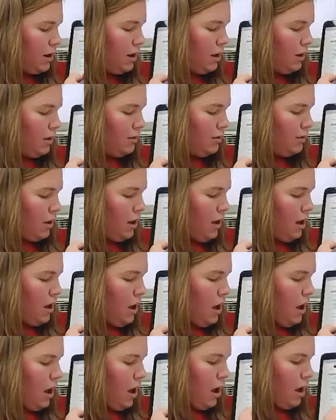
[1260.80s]
is
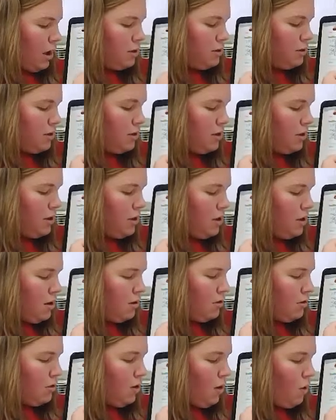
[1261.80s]
hot,
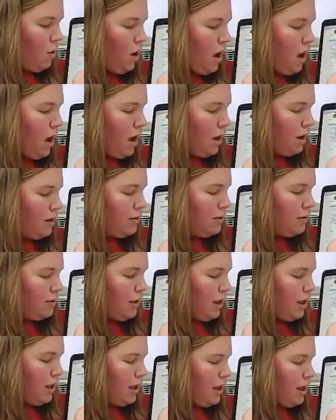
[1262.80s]
so ice
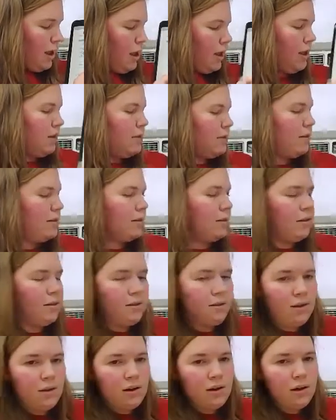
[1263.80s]
is,
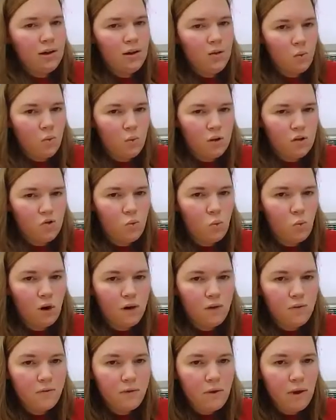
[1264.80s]
which
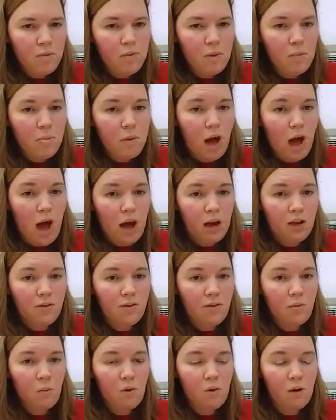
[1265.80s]
word from the box
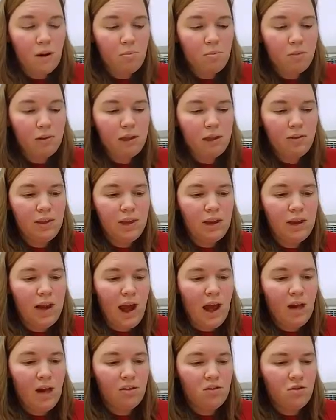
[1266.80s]
will complete the
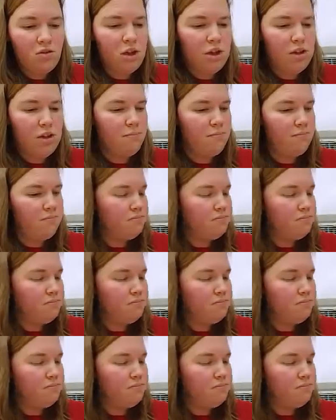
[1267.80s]
analogy?